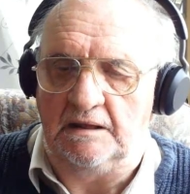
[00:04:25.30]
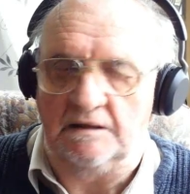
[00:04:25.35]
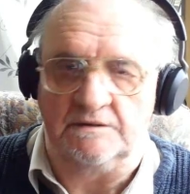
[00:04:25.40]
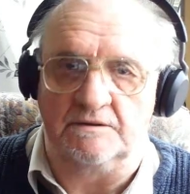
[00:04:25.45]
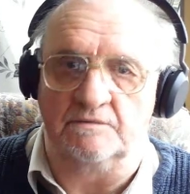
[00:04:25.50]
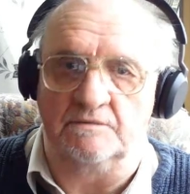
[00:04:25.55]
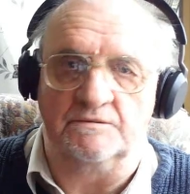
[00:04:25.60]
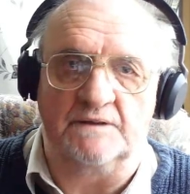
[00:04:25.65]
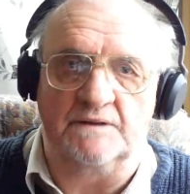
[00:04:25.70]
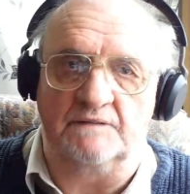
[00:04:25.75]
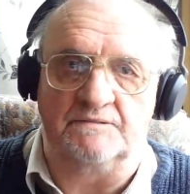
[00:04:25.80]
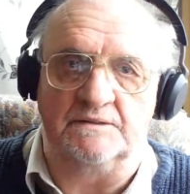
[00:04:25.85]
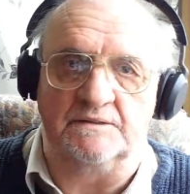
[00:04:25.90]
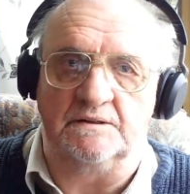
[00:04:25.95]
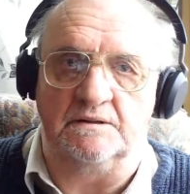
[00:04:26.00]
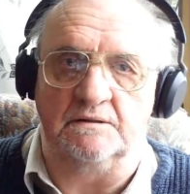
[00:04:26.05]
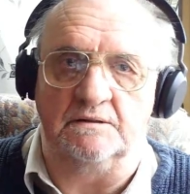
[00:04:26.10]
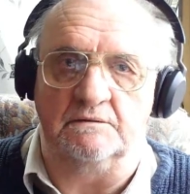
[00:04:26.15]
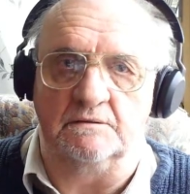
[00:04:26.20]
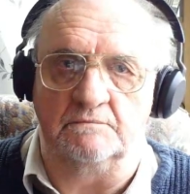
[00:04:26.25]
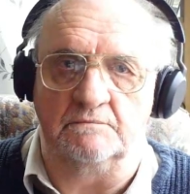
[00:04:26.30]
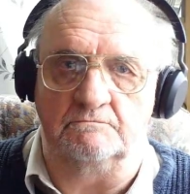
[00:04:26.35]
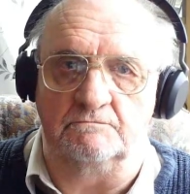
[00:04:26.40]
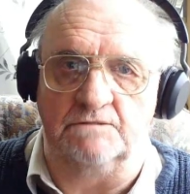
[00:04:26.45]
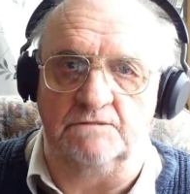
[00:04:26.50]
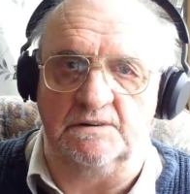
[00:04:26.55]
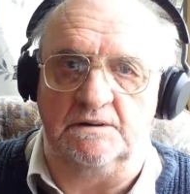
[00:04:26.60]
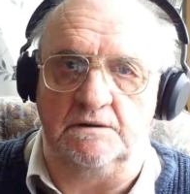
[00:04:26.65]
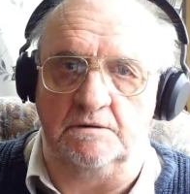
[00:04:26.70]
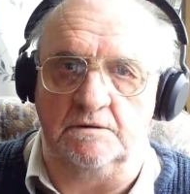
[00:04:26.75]
I don't have the
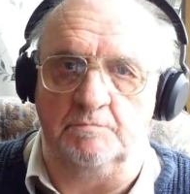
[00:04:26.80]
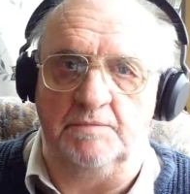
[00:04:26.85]
real